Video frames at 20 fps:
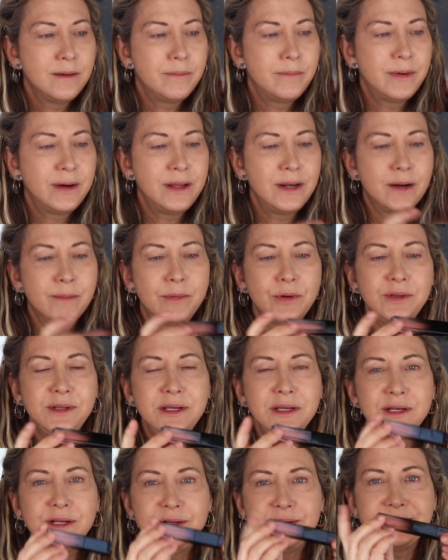But I'm only
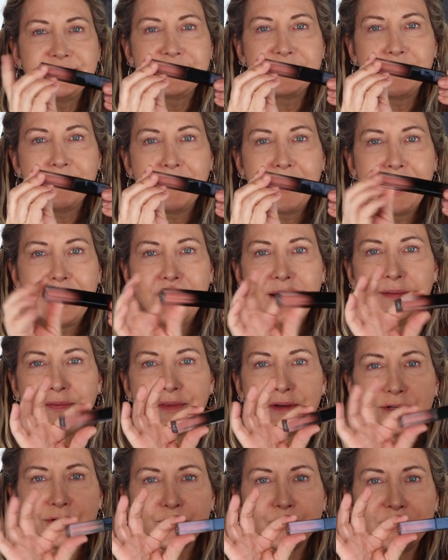going to use the matte.
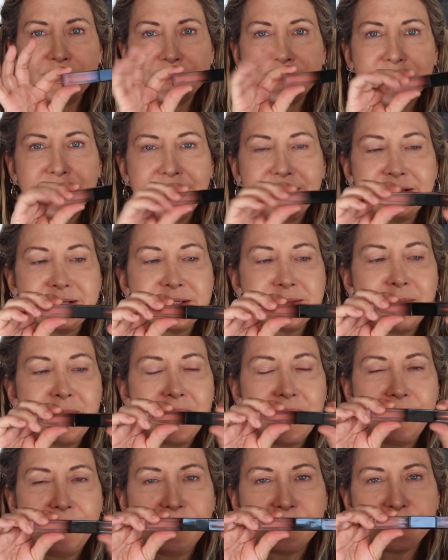There's one side that's
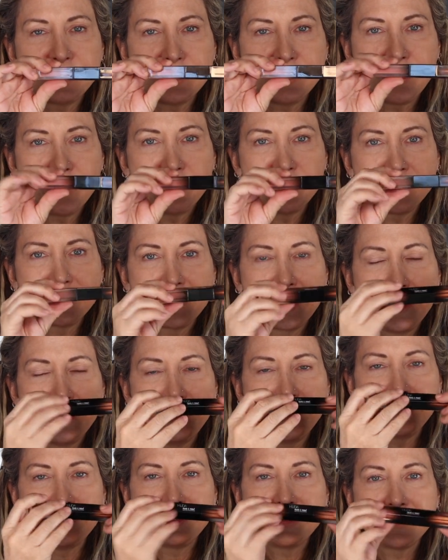matte and there's another side
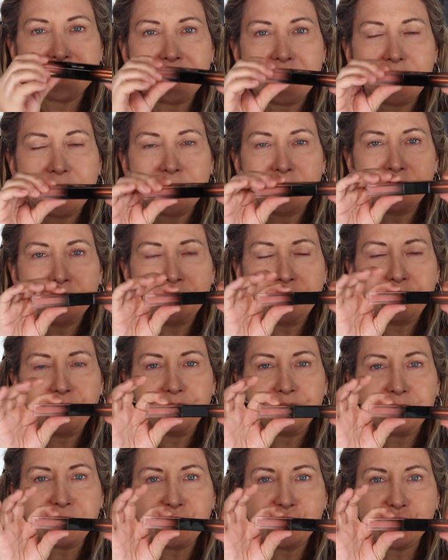that's
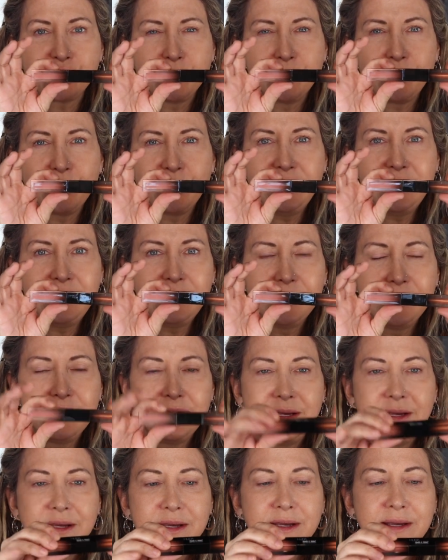shimmery.
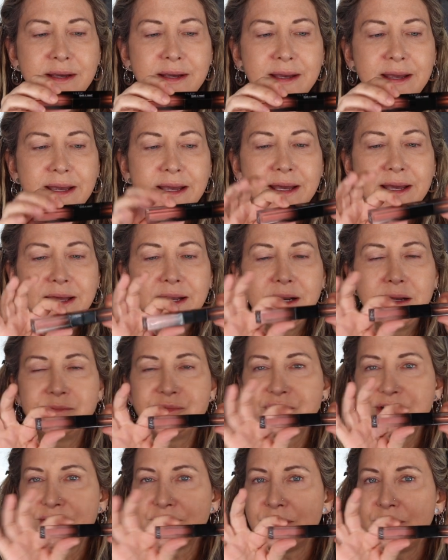And I'm
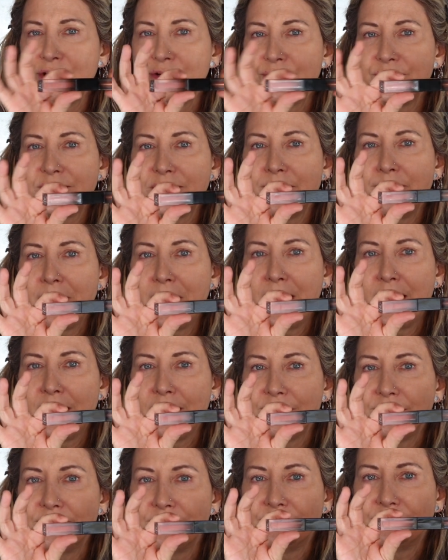just going to use the
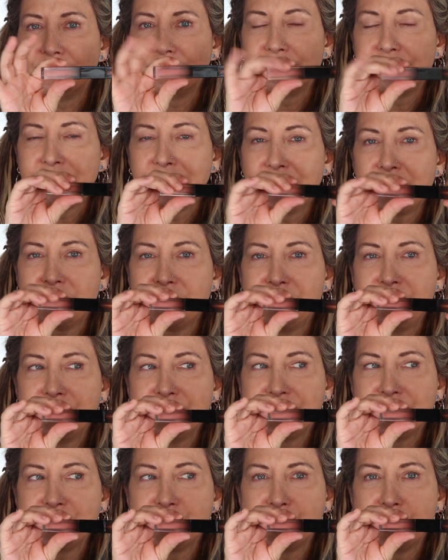matte. I'm not going to
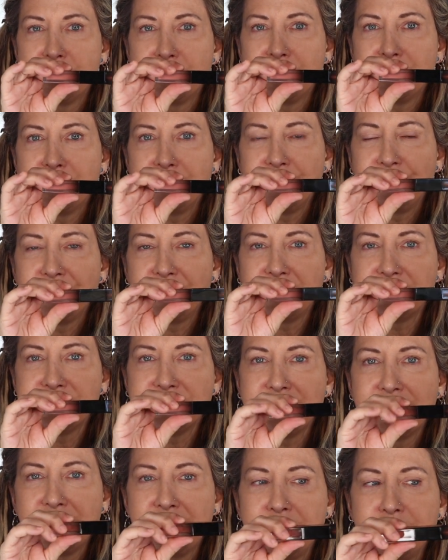use the shimmer. Not
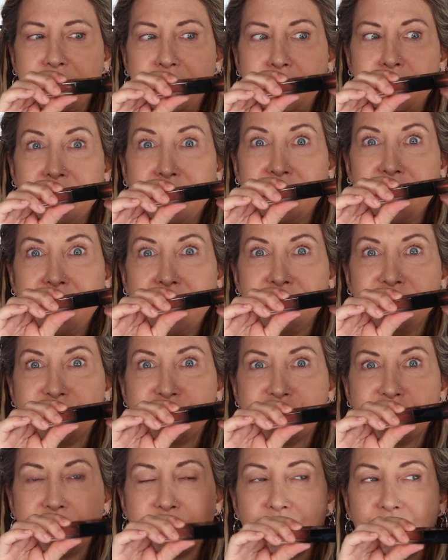today. Maybe I'll add the
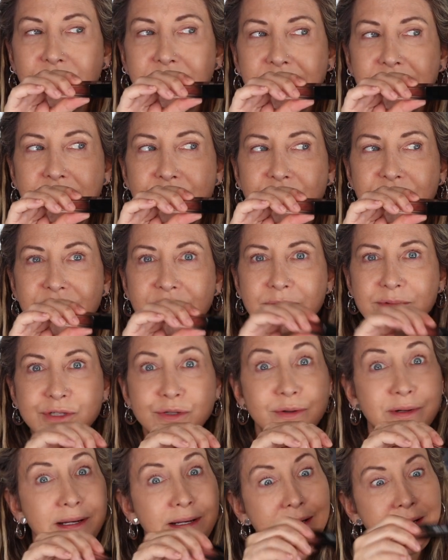shimmer later if I'm
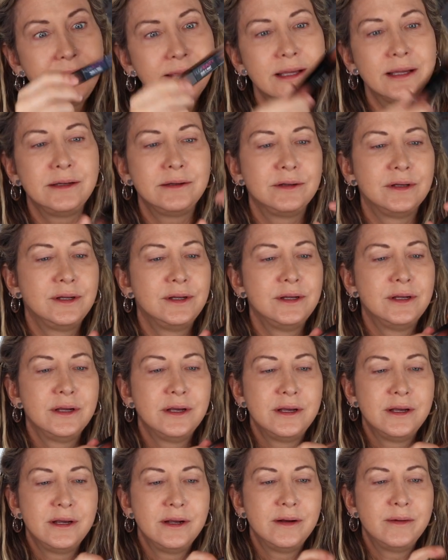doing anything.
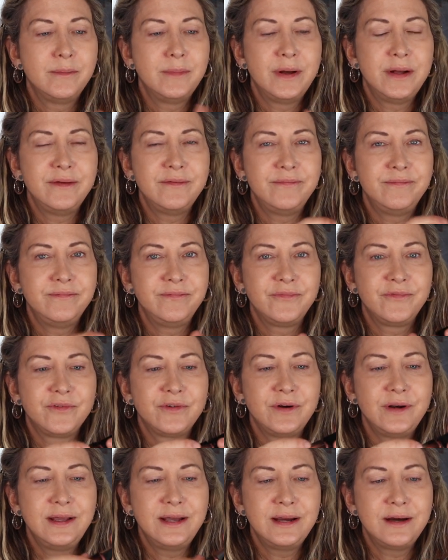But
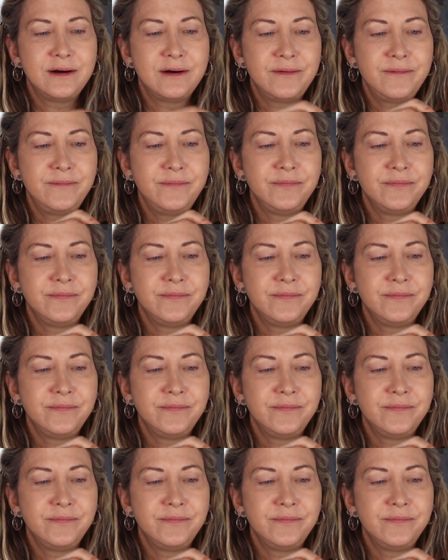for now.